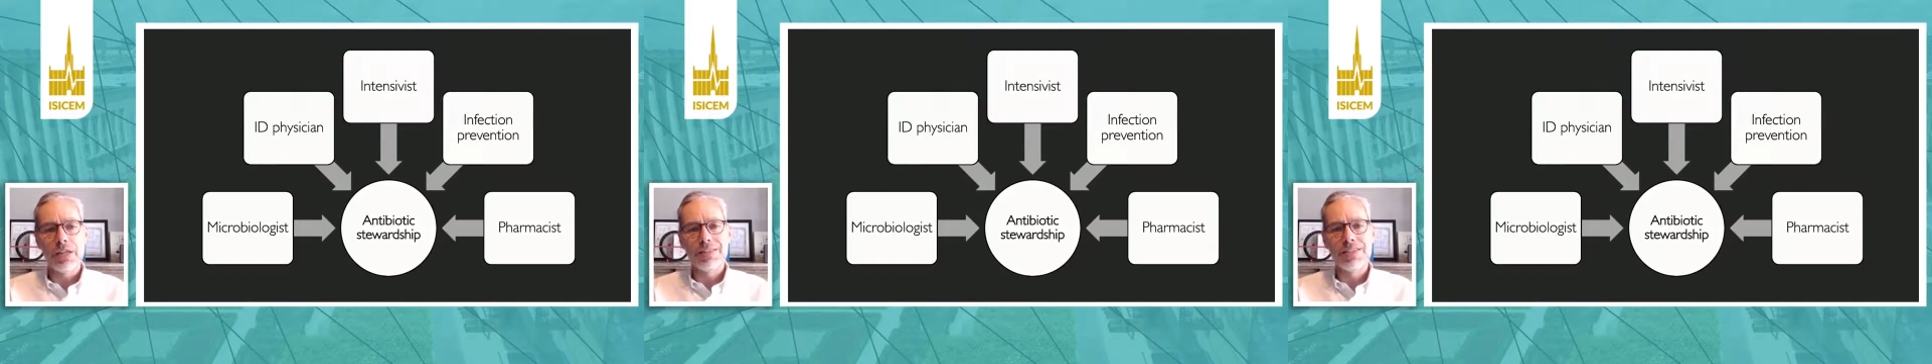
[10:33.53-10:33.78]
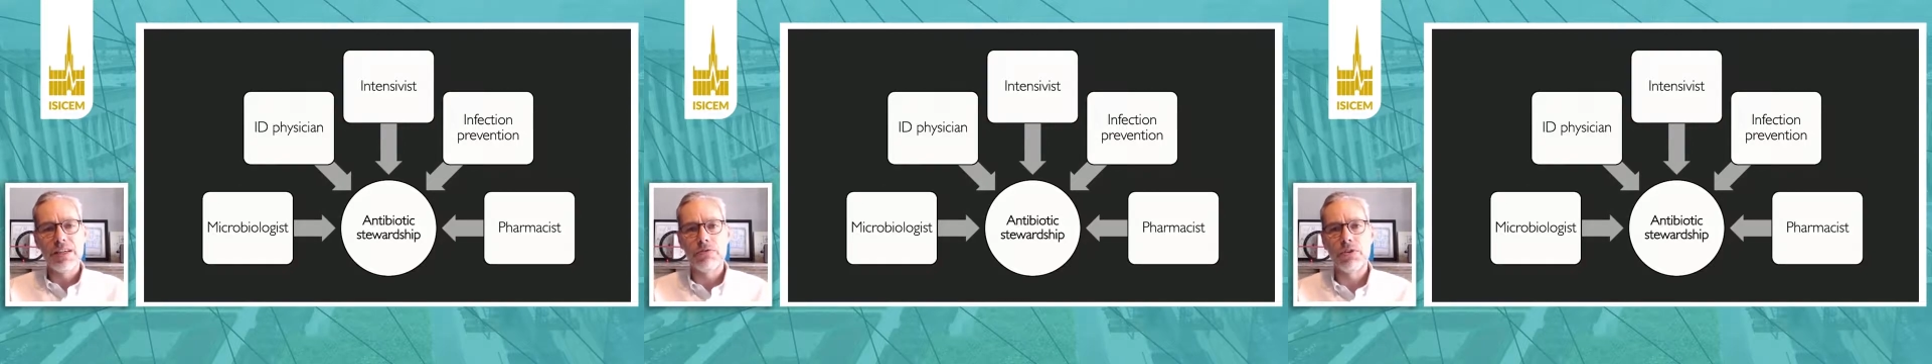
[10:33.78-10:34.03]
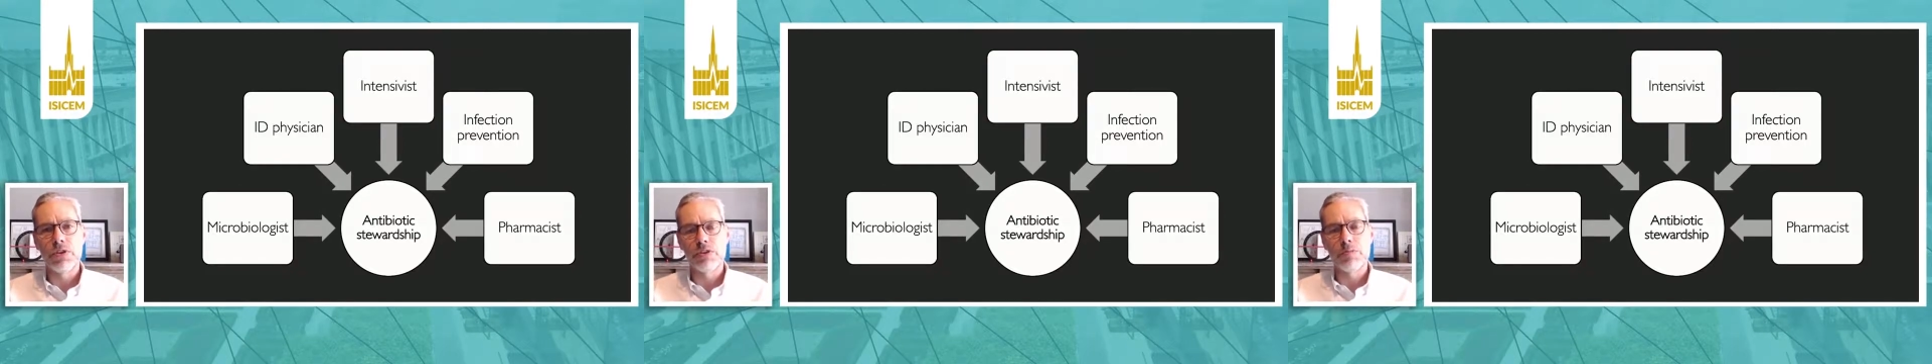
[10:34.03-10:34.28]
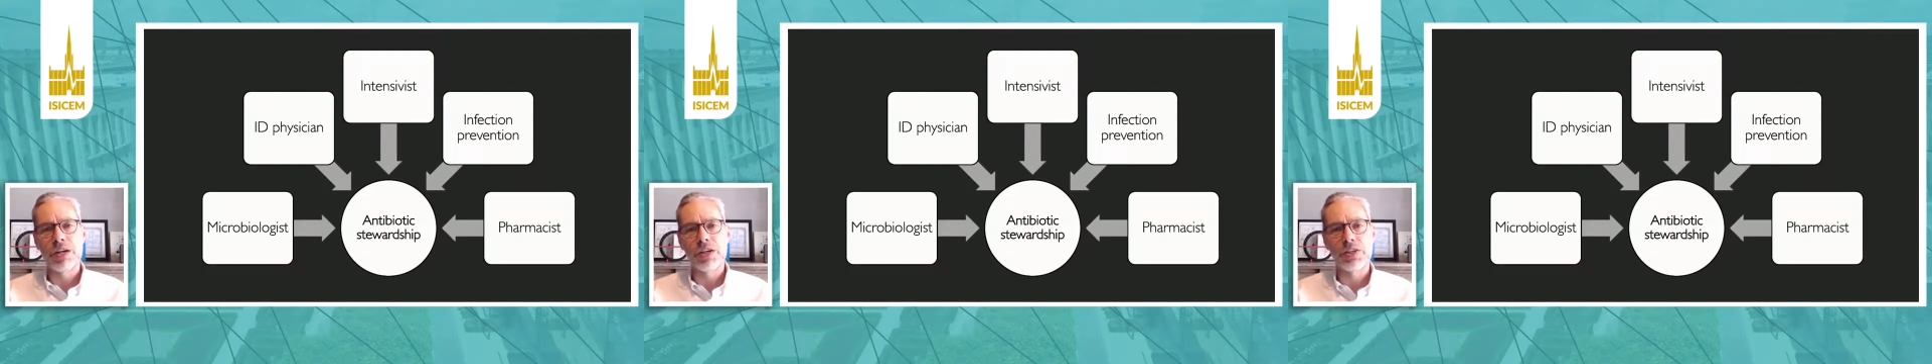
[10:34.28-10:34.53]
different
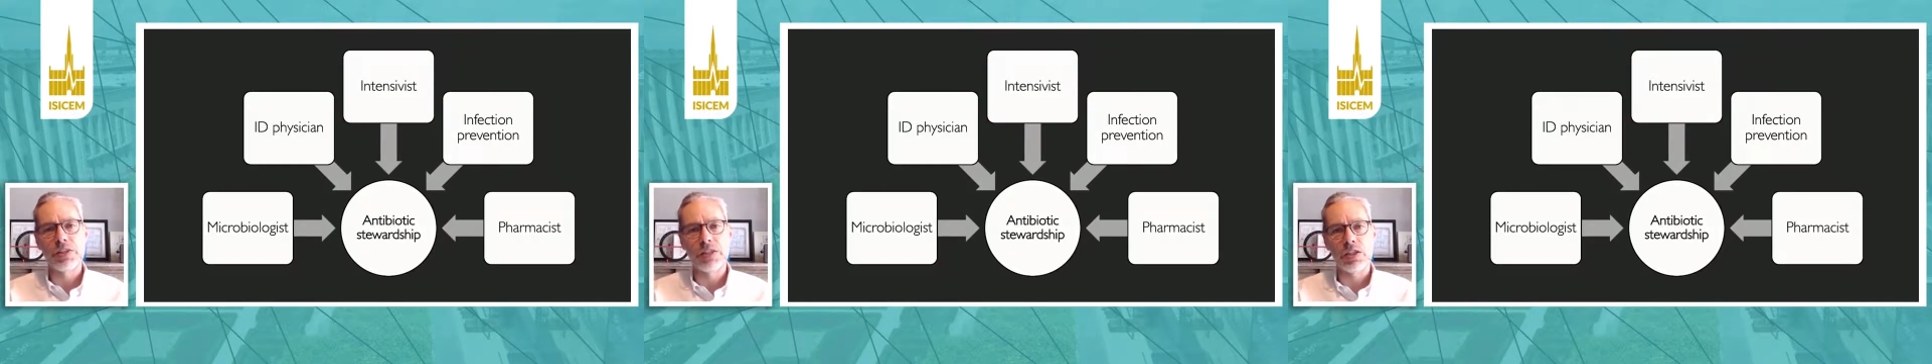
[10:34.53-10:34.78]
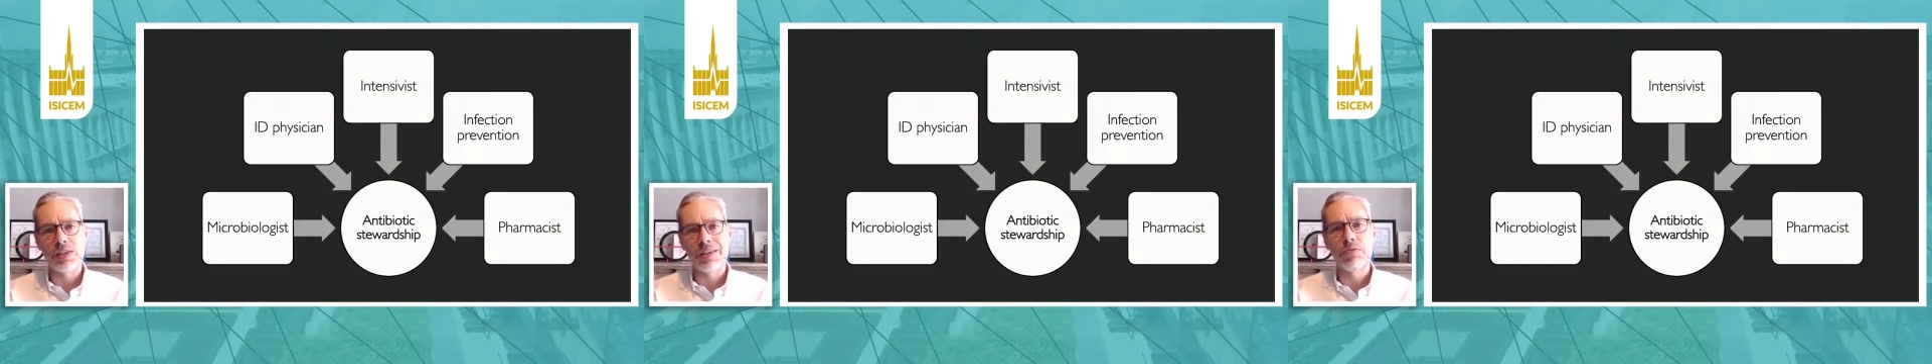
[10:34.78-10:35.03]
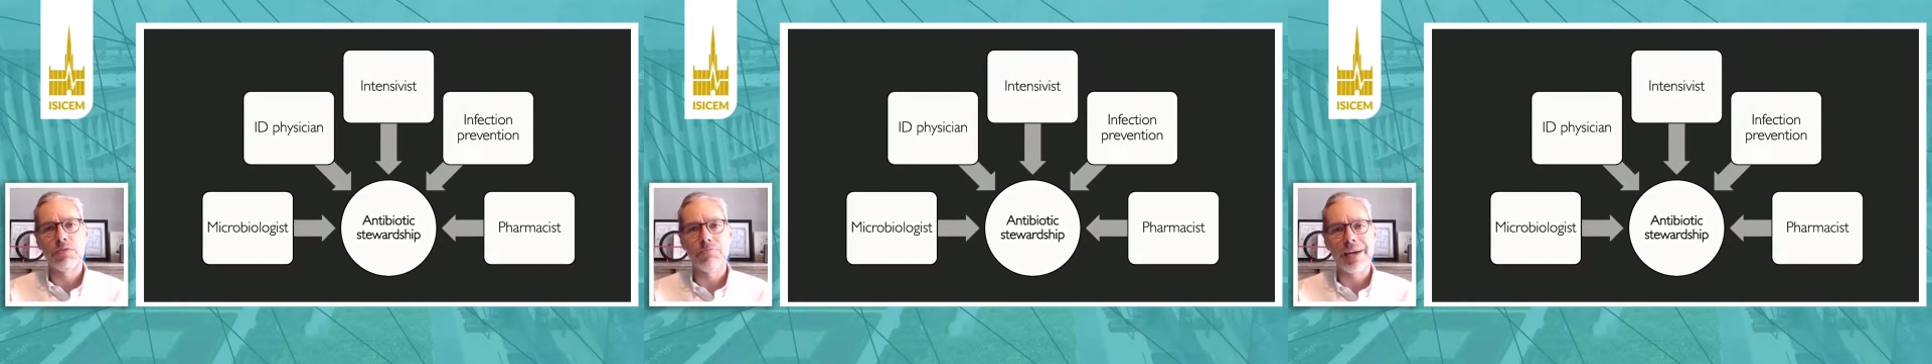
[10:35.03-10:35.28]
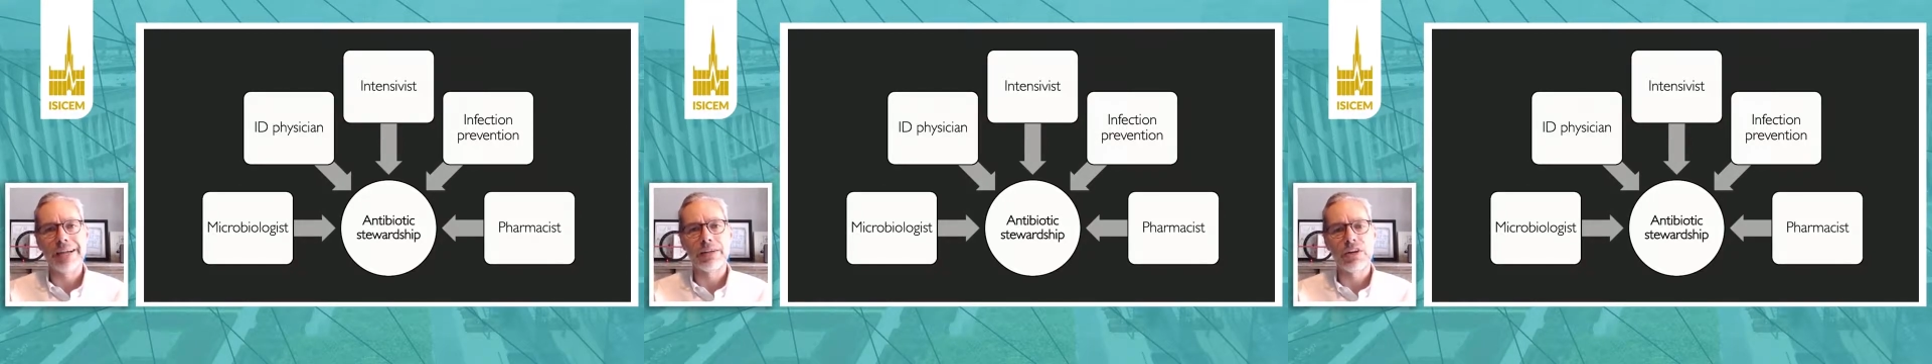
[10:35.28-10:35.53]
specialties, different
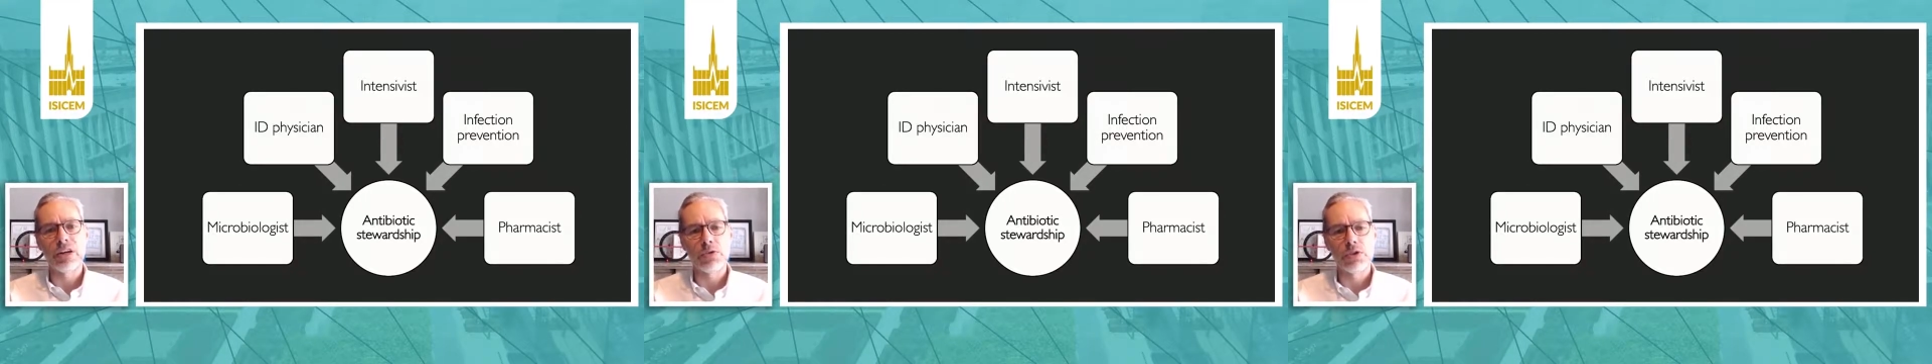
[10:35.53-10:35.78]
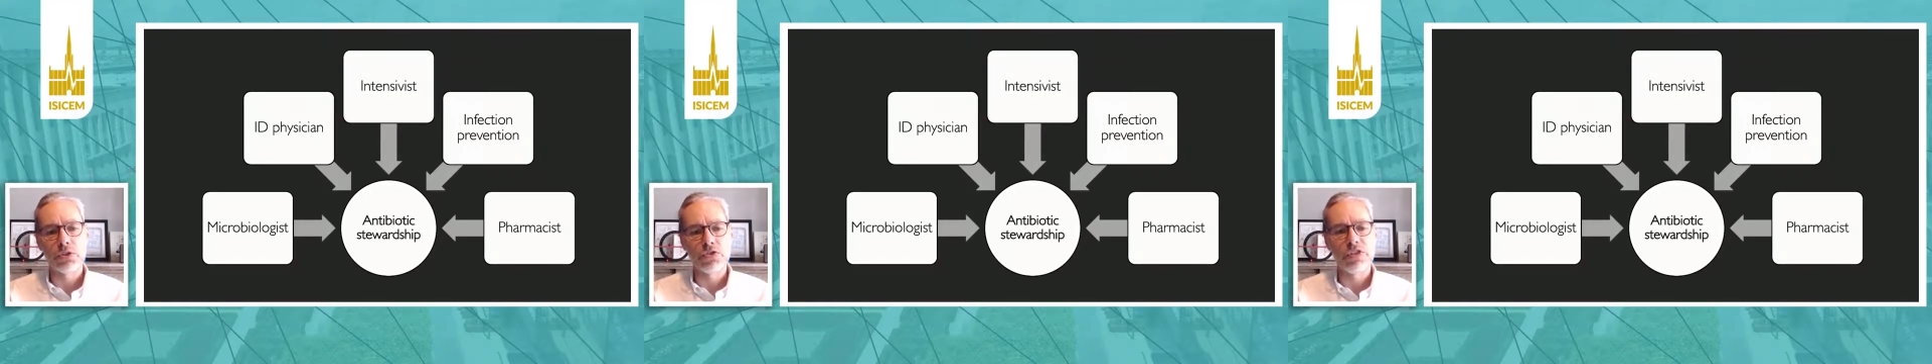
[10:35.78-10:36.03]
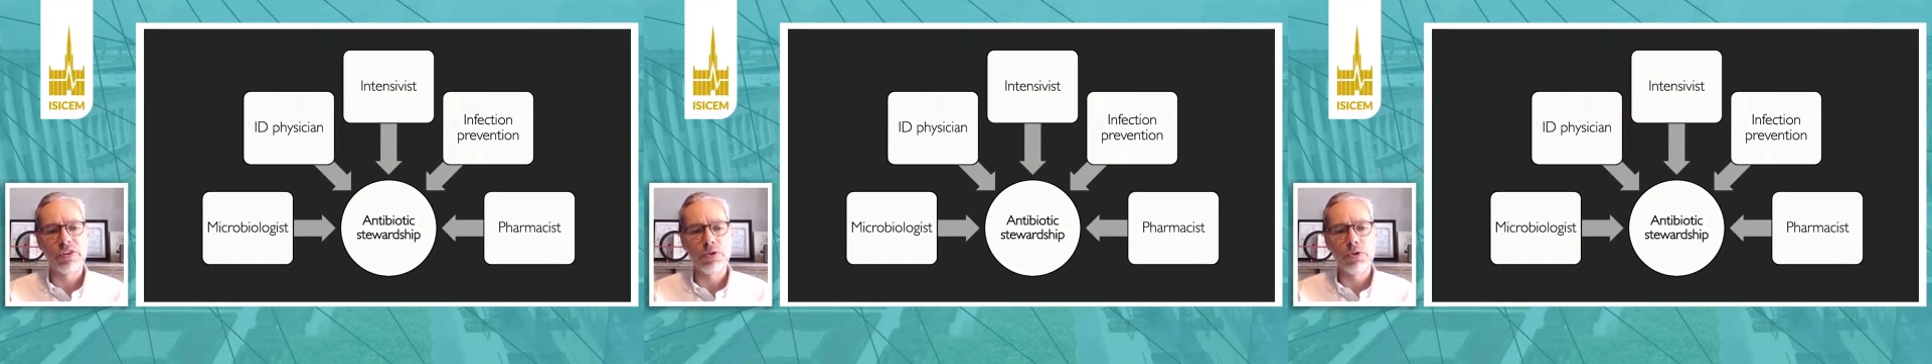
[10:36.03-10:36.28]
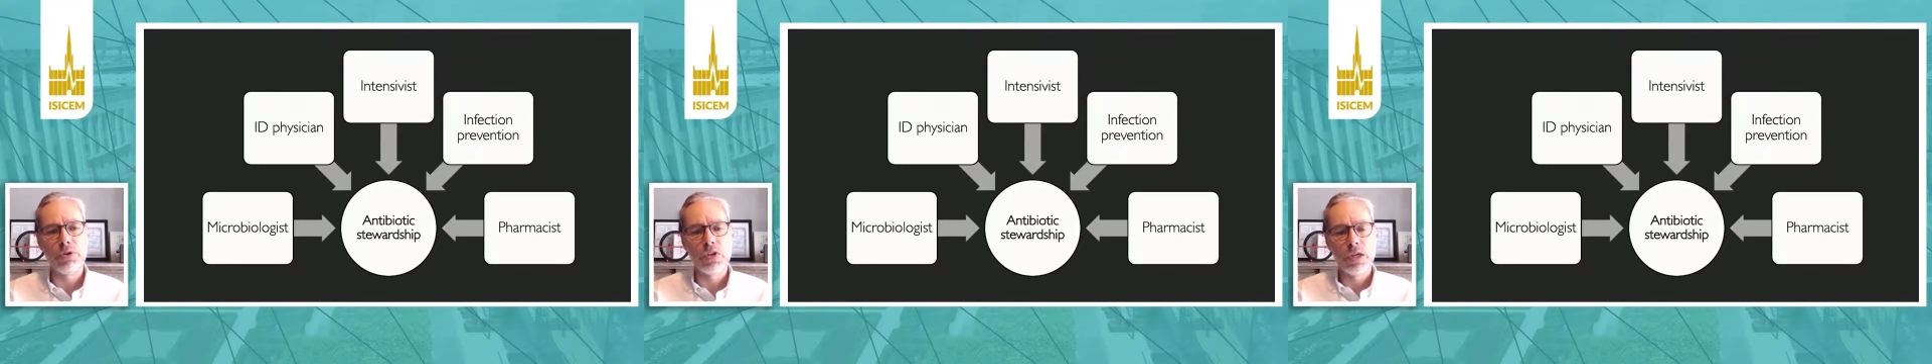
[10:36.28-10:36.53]
backgrounds
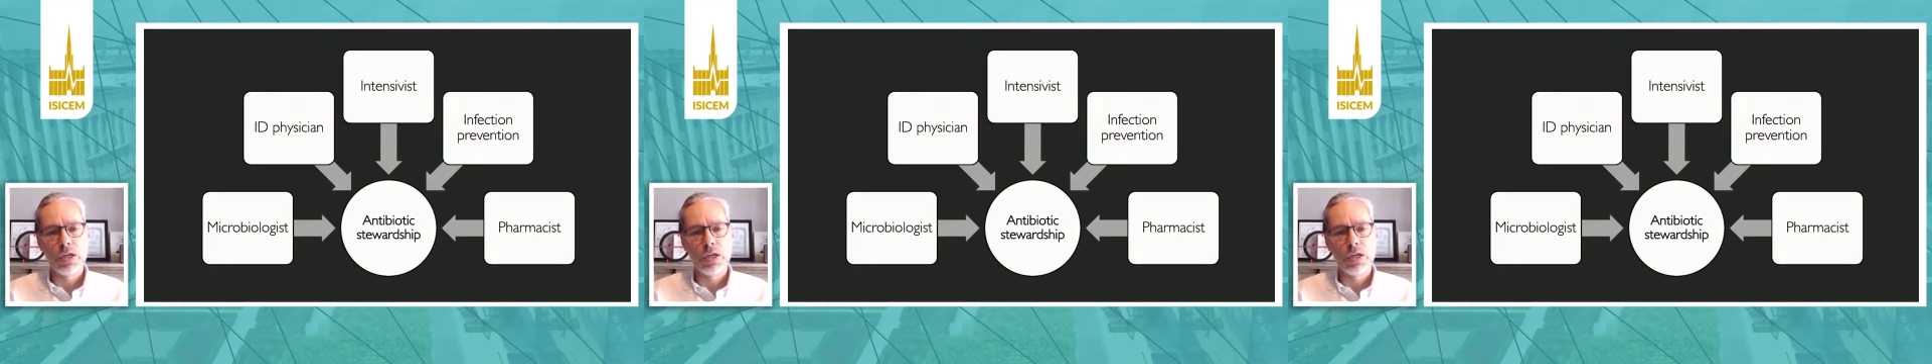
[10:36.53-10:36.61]
contribute